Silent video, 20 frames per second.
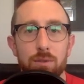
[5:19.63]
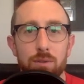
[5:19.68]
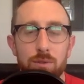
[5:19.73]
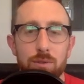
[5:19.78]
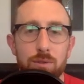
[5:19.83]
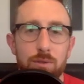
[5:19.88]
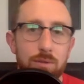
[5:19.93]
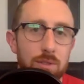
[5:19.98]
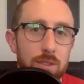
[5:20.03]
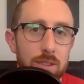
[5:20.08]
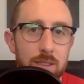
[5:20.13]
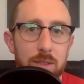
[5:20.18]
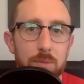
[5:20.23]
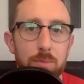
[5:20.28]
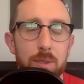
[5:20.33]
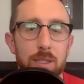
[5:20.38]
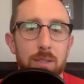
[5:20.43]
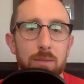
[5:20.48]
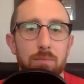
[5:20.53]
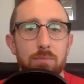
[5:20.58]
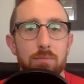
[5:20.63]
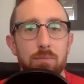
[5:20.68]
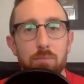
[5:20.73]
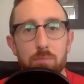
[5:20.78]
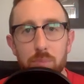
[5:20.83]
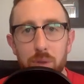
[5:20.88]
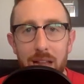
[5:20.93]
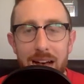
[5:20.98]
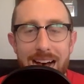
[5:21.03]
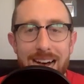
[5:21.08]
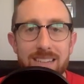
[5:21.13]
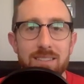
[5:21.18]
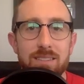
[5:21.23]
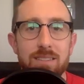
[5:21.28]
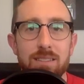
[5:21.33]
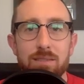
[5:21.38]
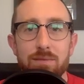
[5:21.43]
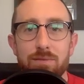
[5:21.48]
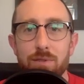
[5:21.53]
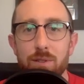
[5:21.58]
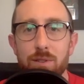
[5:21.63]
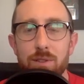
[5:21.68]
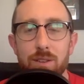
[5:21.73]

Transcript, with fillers: who has been blasted for